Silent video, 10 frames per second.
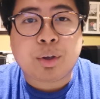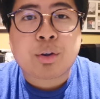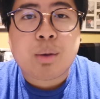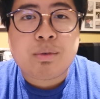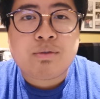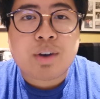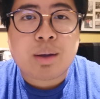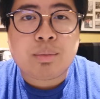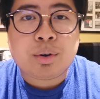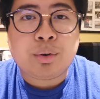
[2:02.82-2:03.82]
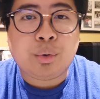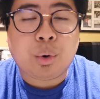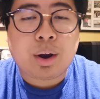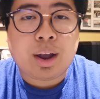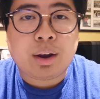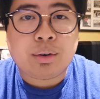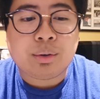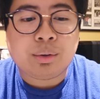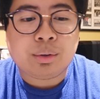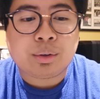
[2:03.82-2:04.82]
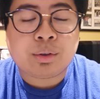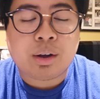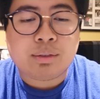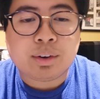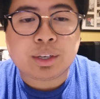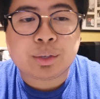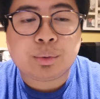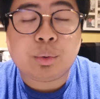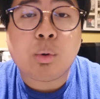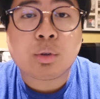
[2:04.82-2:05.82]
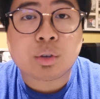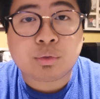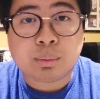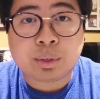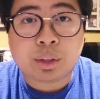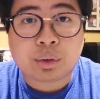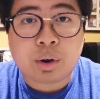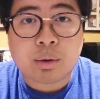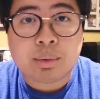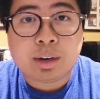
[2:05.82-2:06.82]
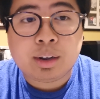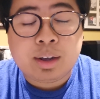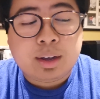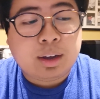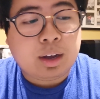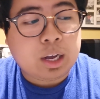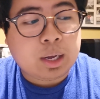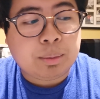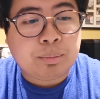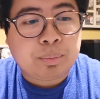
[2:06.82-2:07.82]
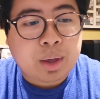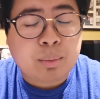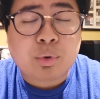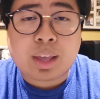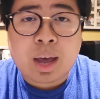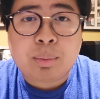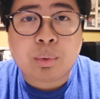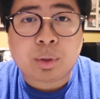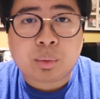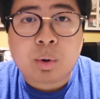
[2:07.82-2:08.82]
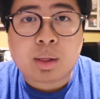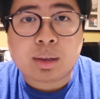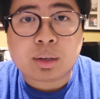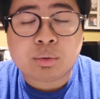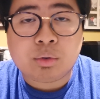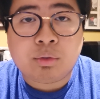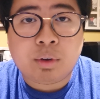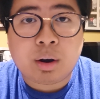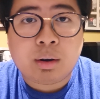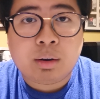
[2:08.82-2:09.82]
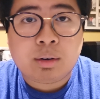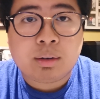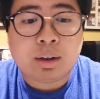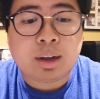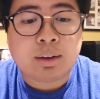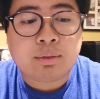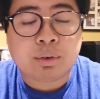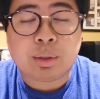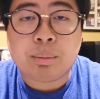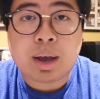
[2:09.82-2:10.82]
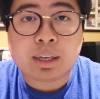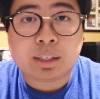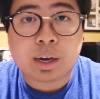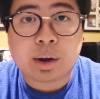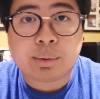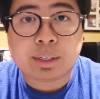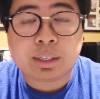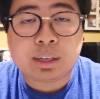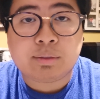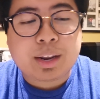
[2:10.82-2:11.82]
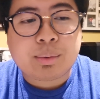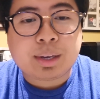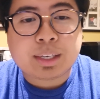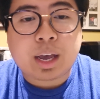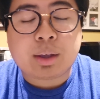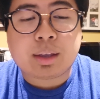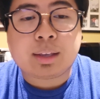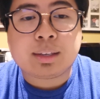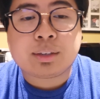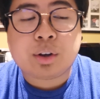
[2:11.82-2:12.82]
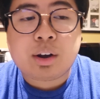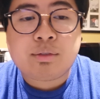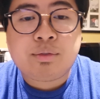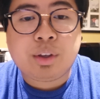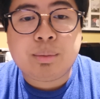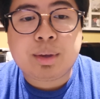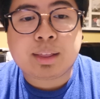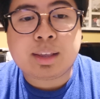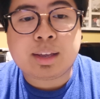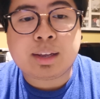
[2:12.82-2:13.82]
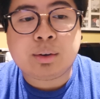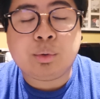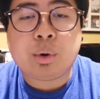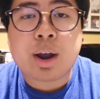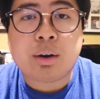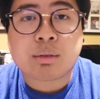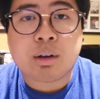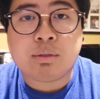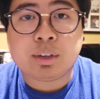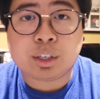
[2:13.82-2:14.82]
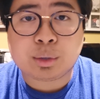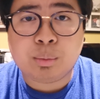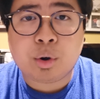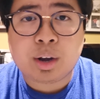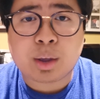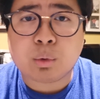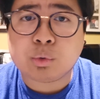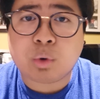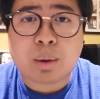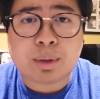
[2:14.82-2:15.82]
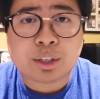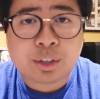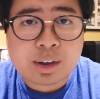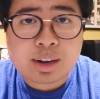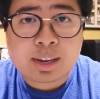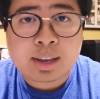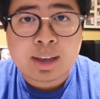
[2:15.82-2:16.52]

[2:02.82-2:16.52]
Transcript: carbon fiber door handle covers, also from Synth Carbon. I'm really happy with the quality so far for the badges that I received. Anyways, I started filming the door handle covers this morning. It was warm and sunny.